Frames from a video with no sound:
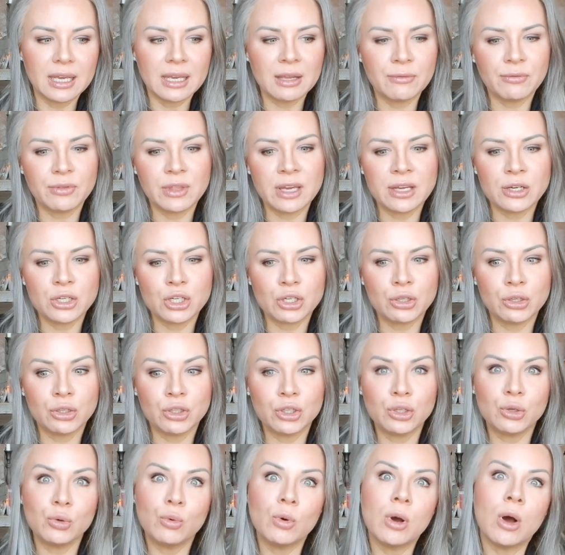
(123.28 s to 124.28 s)
if they should
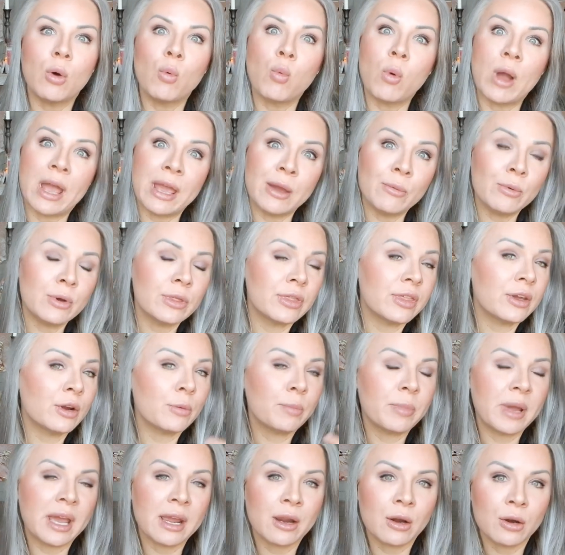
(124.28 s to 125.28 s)
do away with
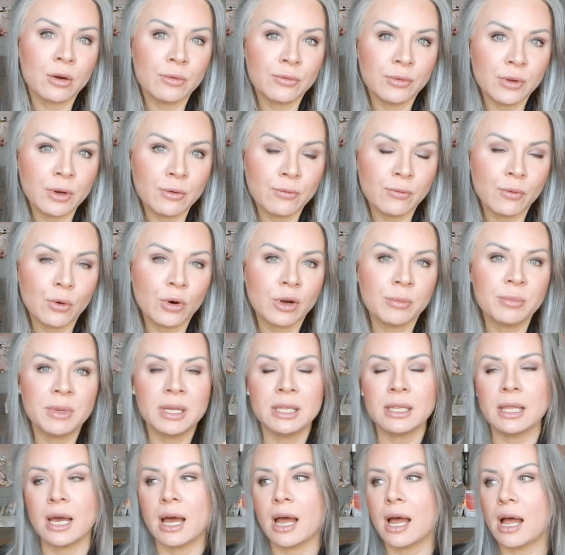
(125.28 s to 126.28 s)
their paraffin
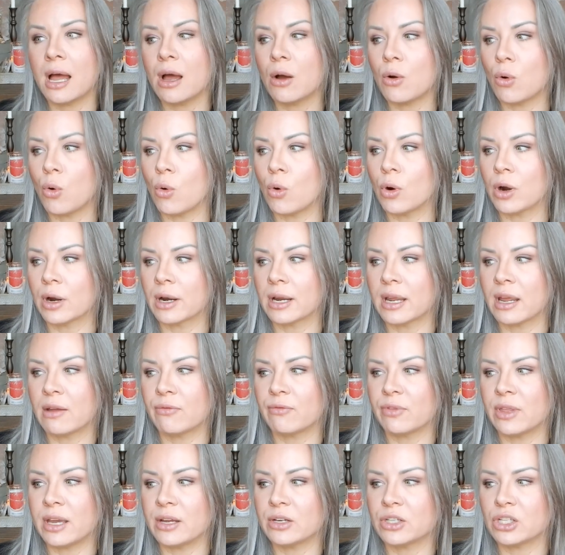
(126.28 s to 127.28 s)
formula or
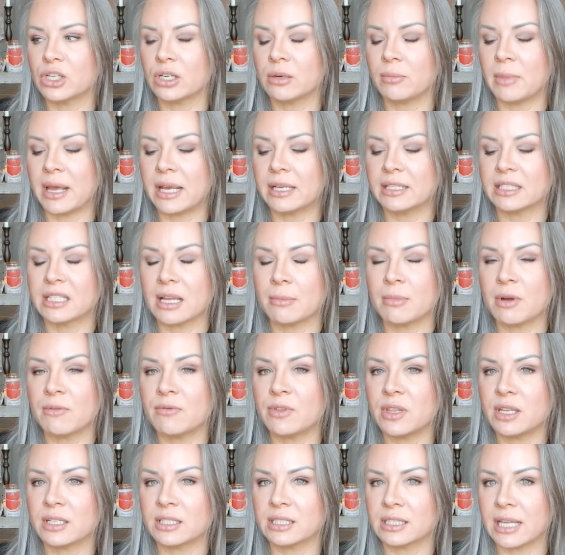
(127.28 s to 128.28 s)
if they should make some
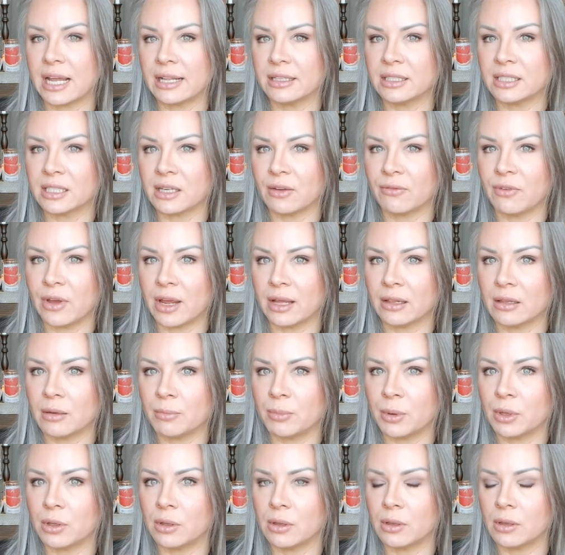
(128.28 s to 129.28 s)
of the scents
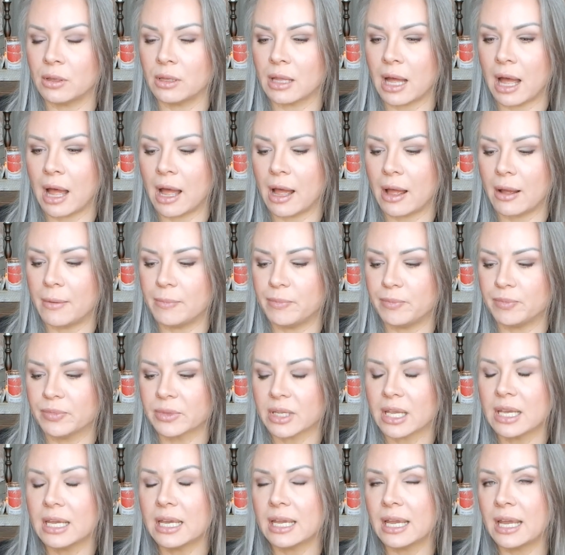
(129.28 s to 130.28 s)
available um,
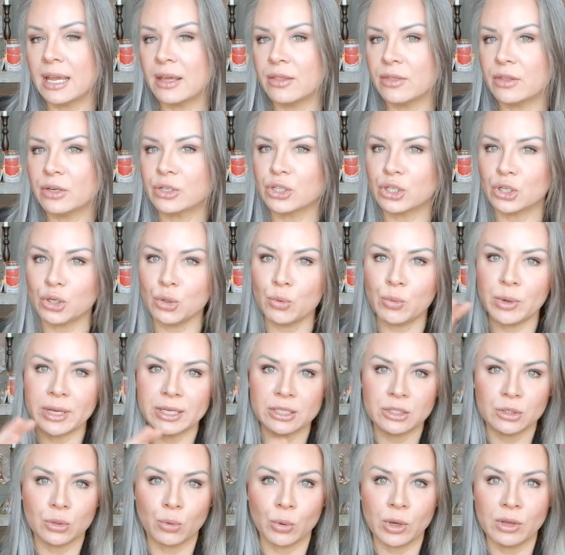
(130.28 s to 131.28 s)
in the
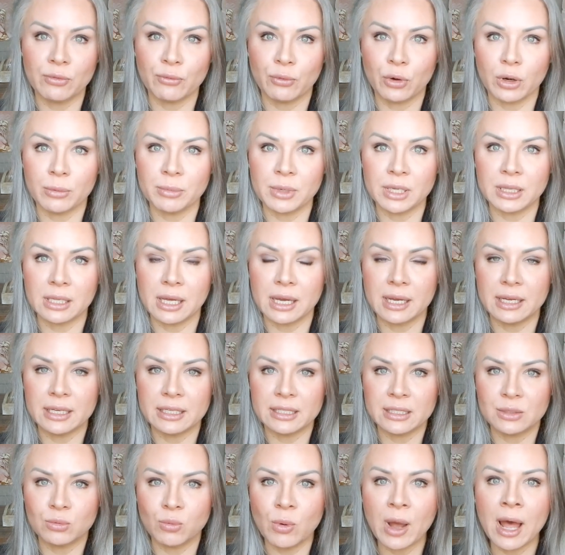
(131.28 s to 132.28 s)
two-wick soy formula
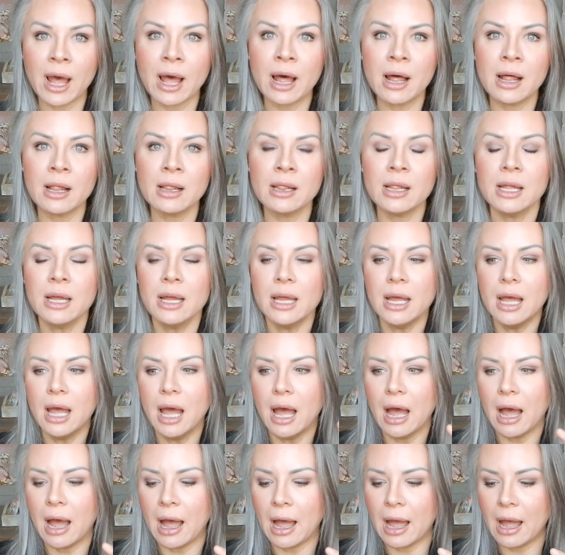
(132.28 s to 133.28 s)
as well.
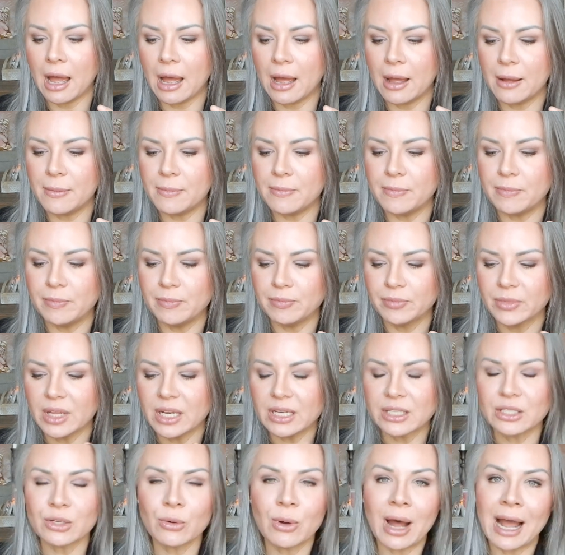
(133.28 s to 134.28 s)
Um,
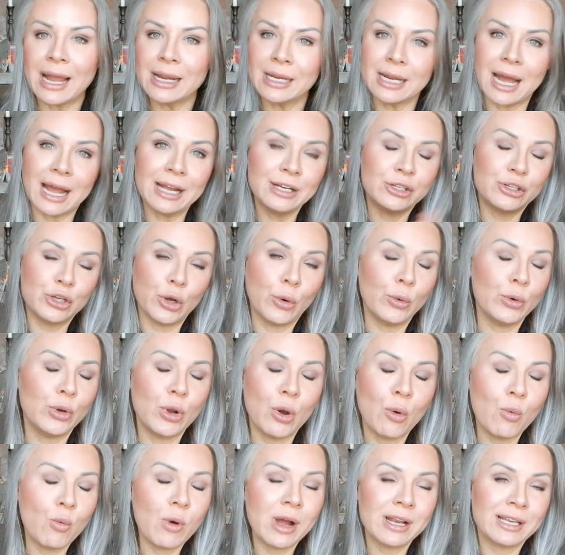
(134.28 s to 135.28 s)
so I, I don't
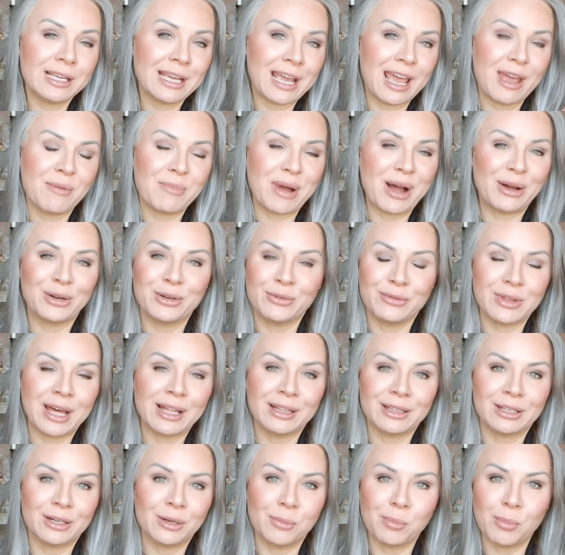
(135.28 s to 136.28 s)
know what came out of
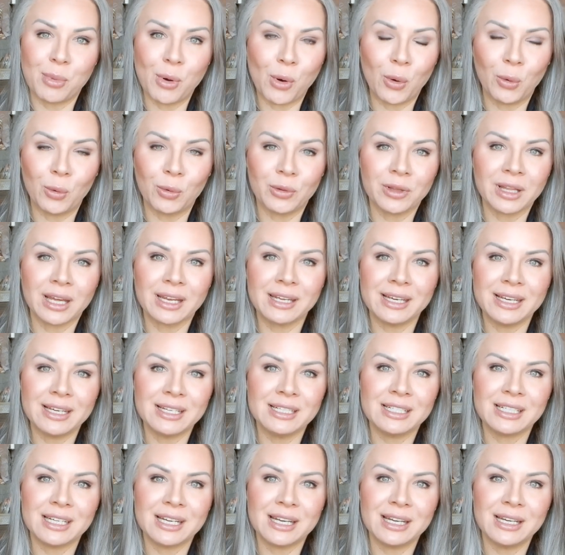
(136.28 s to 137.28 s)
that little poll that
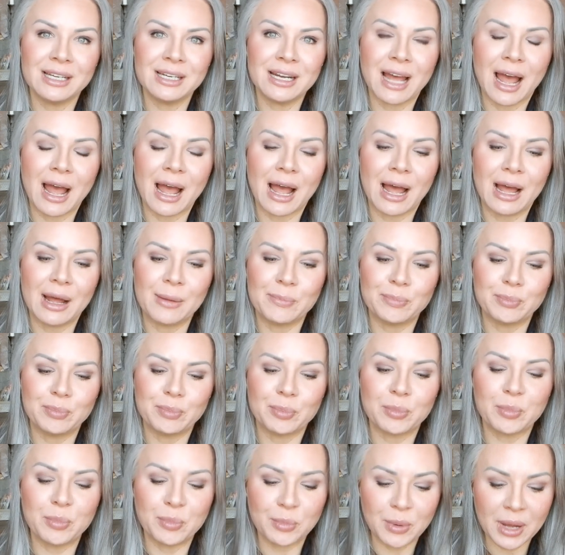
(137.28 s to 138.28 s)
he did, um,
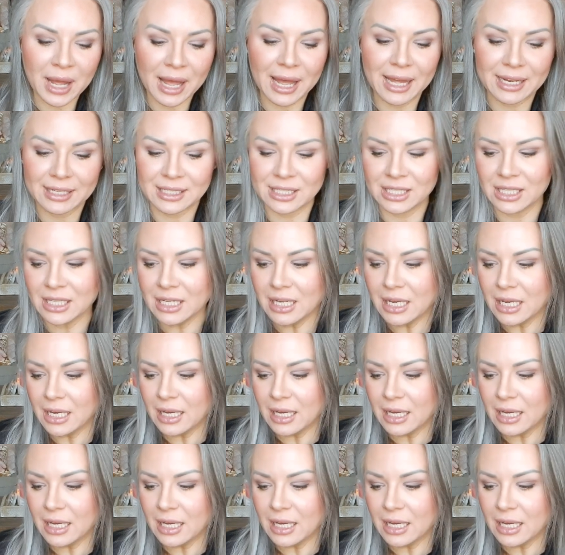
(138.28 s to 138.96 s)
but